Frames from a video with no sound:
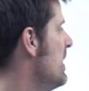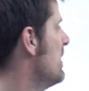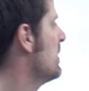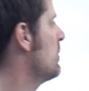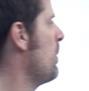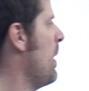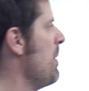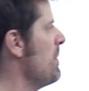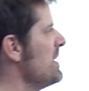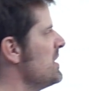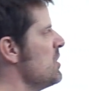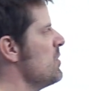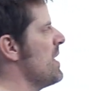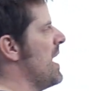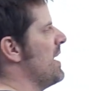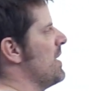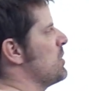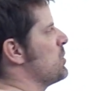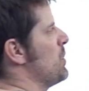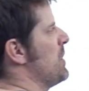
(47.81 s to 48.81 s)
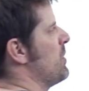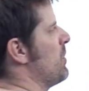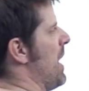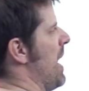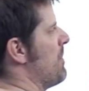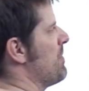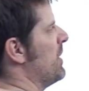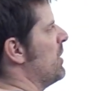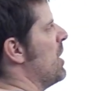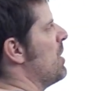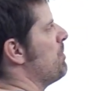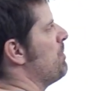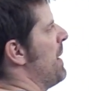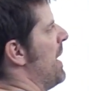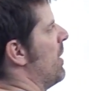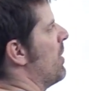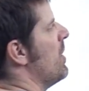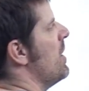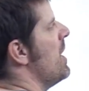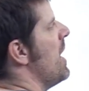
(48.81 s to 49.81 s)
The way we do that is we grab the lone
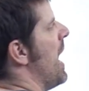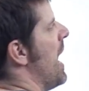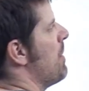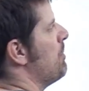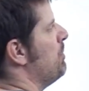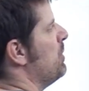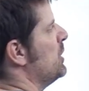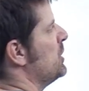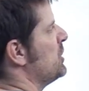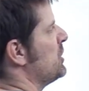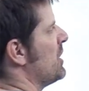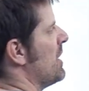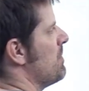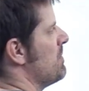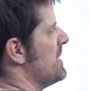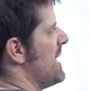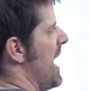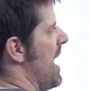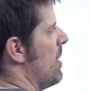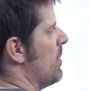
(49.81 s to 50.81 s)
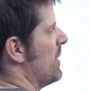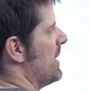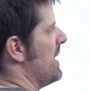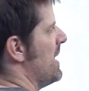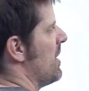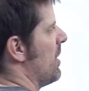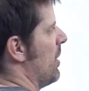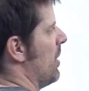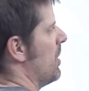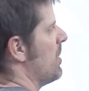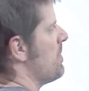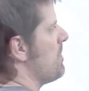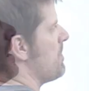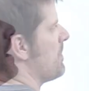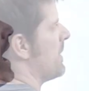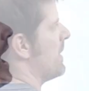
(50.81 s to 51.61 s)
pair and push them down here,